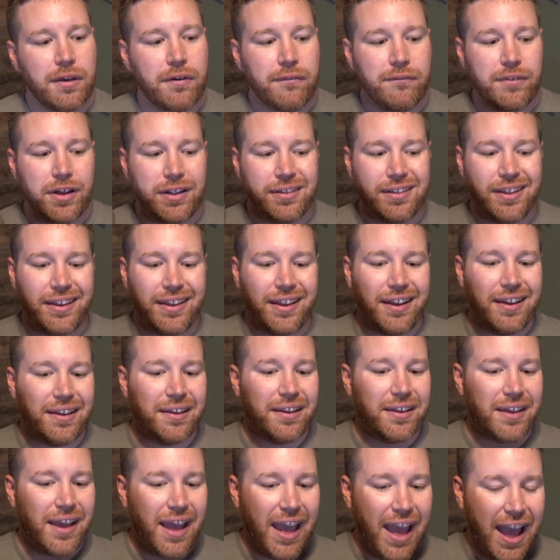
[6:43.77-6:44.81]
Felt like
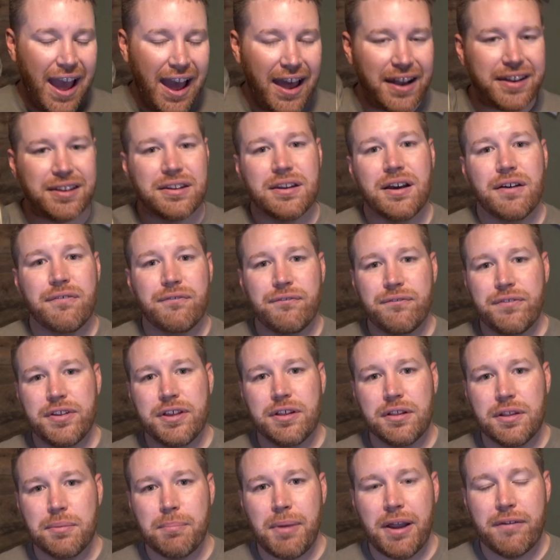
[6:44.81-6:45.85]
I had enough
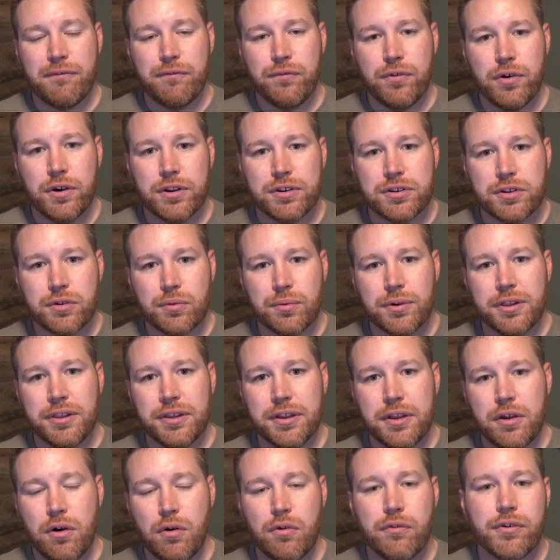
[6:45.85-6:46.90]
feel in my foot to really
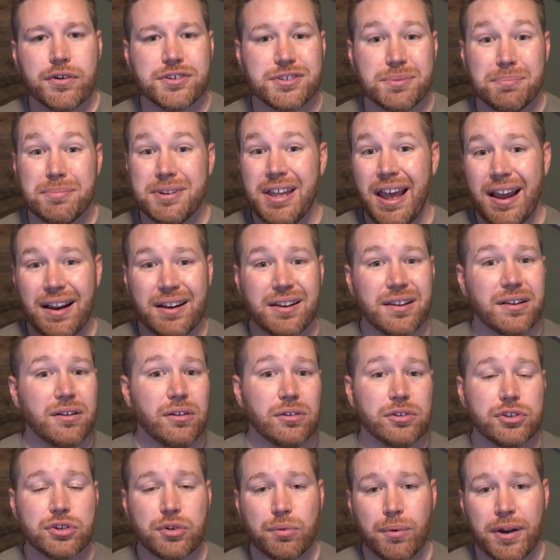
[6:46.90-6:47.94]
go over some
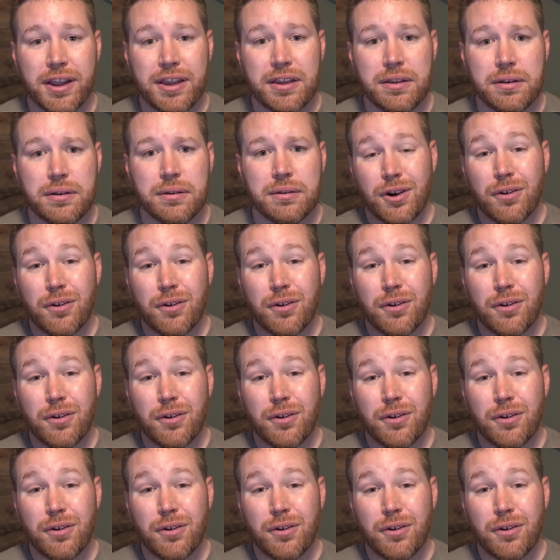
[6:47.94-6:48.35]
technical terrain.